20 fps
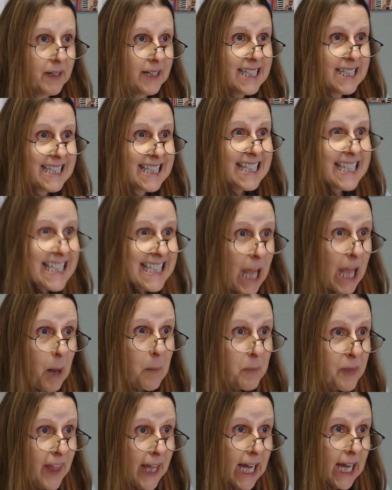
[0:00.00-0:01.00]
It's the same
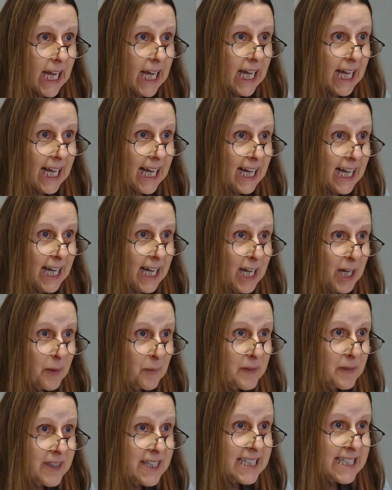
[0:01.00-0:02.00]
thing
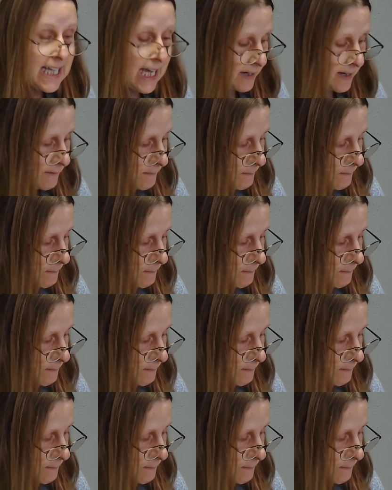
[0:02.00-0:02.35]
with the Son.